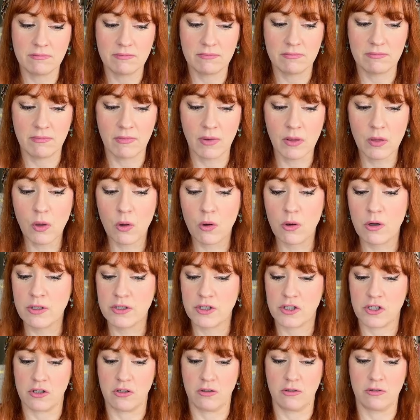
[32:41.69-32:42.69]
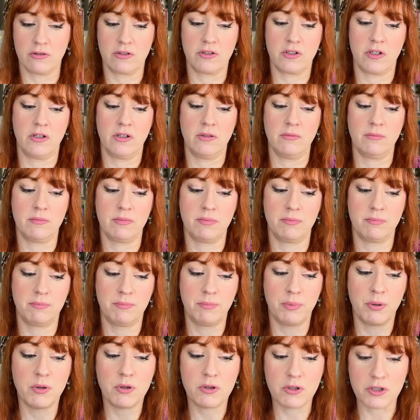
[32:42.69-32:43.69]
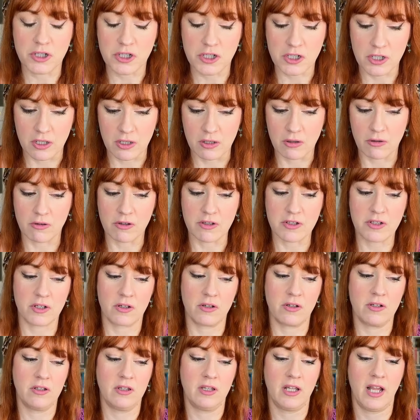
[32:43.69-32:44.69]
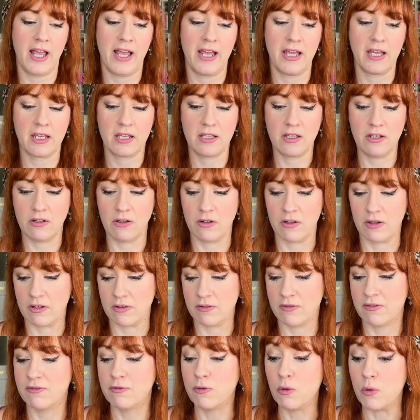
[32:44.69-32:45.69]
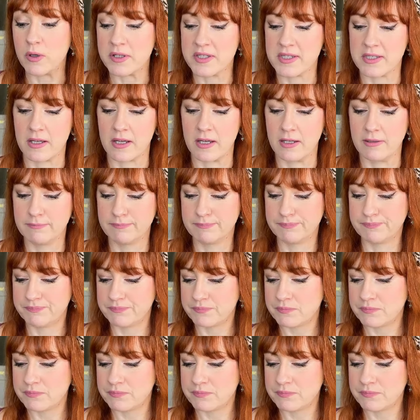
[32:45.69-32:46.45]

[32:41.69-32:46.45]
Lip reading: launch it or don't push it or don't force it.